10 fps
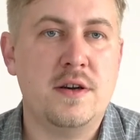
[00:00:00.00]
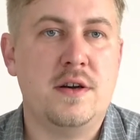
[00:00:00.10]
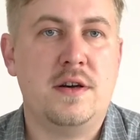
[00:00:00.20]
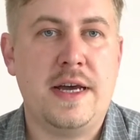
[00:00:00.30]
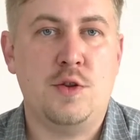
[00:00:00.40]

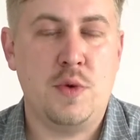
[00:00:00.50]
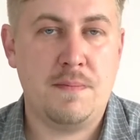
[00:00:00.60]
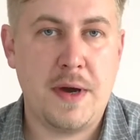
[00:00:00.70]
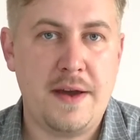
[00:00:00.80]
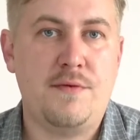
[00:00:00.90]
can we
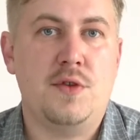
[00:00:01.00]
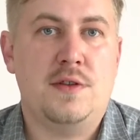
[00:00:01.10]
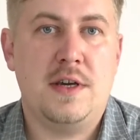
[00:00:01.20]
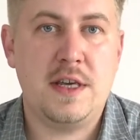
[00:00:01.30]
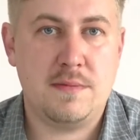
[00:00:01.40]
pay for the
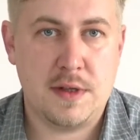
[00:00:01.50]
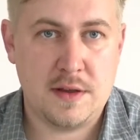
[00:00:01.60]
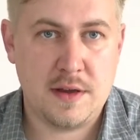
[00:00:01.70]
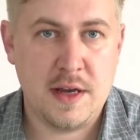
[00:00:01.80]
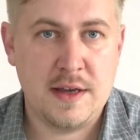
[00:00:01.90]
treatment.
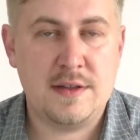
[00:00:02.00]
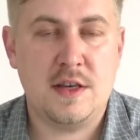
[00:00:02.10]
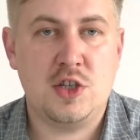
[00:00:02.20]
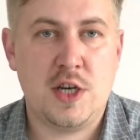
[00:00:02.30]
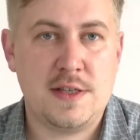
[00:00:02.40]
They
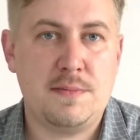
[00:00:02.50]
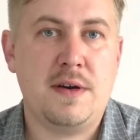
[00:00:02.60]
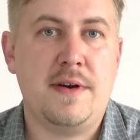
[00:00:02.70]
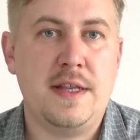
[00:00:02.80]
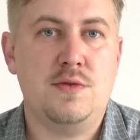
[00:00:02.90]
just
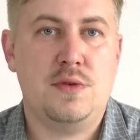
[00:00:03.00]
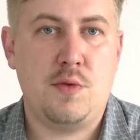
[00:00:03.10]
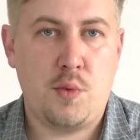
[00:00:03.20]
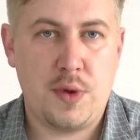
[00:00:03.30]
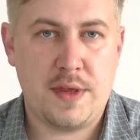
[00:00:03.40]
provide us
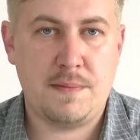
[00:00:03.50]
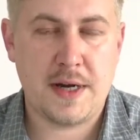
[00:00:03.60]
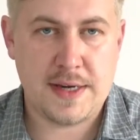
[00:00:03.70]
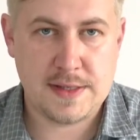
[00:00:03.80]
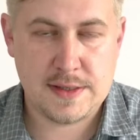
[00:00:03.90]
with the
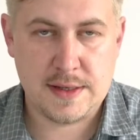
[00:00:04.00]
price.